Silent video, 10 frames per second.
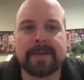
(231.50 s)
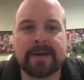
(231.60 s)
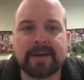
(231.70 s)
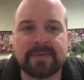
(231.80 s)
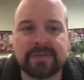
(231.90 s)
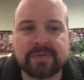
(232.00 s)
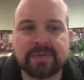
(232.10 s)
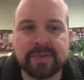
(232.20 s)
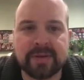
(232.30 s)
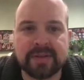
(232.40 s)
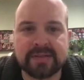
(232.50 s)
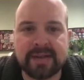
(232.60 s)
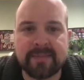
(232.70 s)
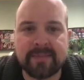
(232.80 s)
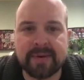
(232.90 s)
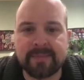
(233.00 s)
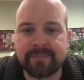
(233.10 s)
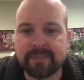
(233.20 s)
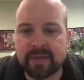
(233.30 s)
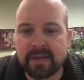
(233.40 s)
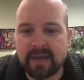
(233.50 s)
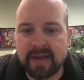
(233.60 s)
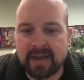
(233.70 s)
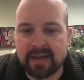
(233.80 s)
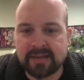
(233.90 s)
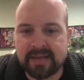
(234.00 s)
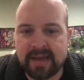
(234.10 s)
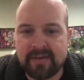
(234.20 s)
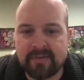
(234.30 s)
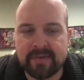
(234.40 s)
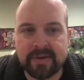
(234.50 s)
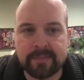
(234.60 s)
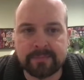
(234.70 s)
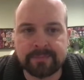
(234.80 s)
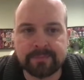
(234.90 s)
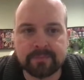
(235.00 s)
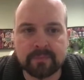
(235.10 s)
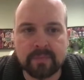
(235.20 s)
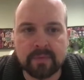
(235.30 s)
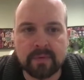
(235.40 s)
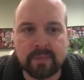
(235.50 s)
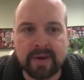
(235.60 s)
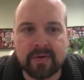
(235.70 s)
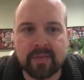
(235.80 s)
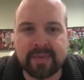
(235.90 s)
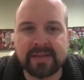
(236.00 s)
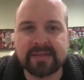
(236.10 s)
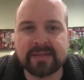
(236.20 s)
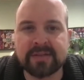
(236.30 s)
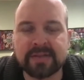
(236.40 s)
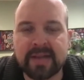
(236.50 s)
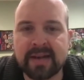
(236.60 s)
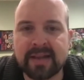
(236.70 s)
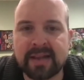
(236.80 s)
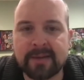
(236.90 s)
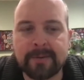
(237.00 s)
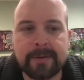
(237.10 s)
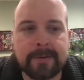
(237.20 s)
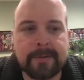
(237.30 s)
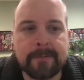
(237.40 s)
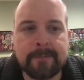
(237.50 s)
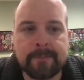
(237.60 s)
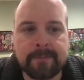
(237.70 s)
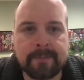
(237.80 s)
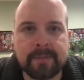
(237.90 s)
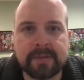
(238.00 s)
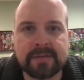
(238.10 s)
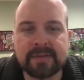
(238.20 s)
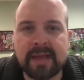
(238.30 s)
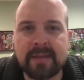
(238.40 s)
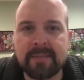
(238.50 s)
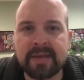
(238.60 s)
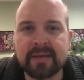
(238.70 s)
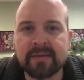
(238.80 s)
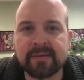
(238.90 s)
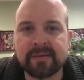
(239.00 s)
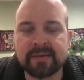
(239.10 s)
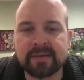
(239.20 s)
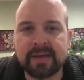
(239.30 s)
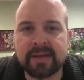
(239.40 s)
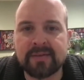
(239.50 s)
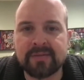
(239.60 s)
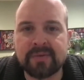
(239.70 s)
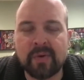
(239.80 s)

I'm just using them all the time, but I like to have binaural beats, and it's just kind of like, it's ambient kind of